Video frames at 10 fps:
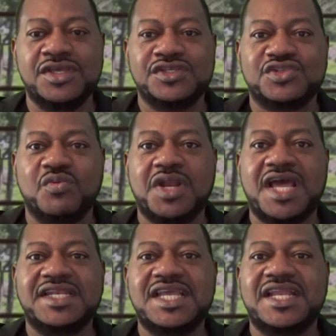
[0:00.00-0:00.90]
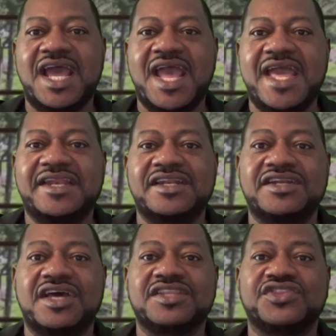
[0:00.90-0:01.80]
So what I did, I added
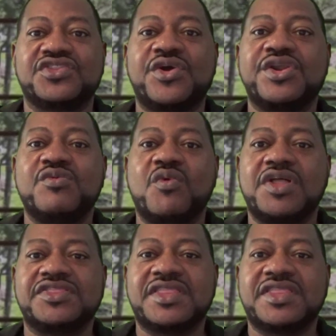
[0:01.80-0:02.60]
another thirty-one